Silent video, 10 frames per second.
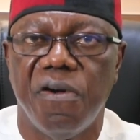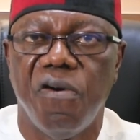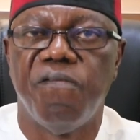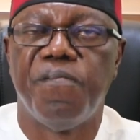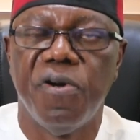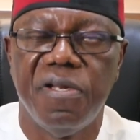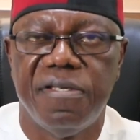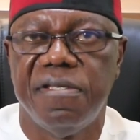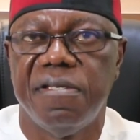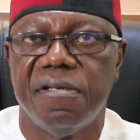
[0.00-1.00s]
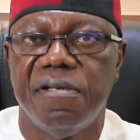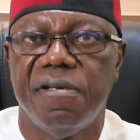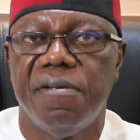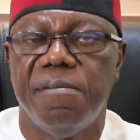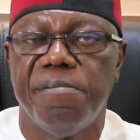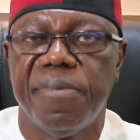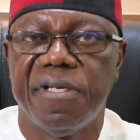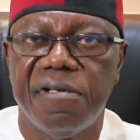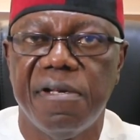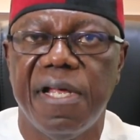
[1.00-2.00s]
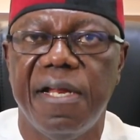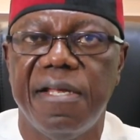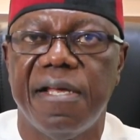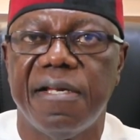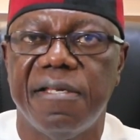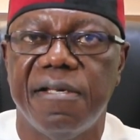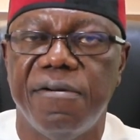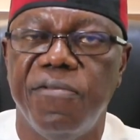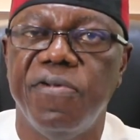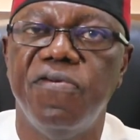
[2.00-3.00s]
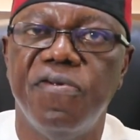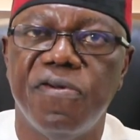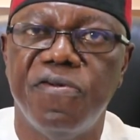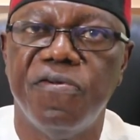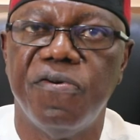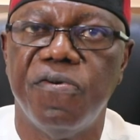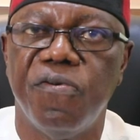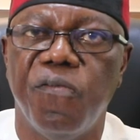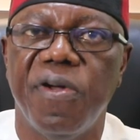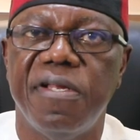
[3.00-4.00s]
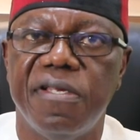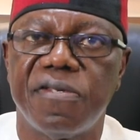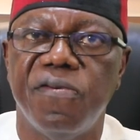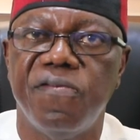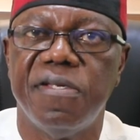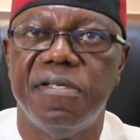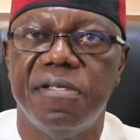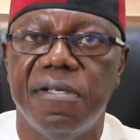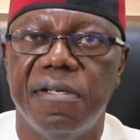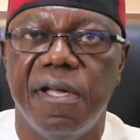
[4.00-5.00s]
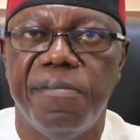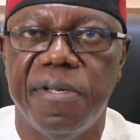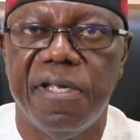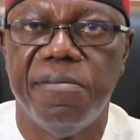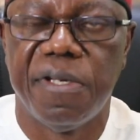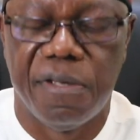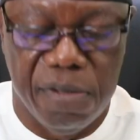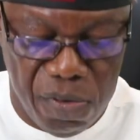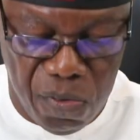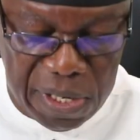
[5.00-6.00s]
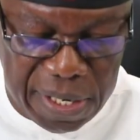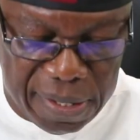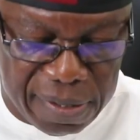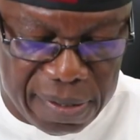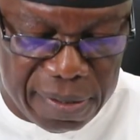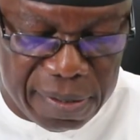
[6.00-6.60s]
of policy, particularly that we do not know when this COVID epidemic will end.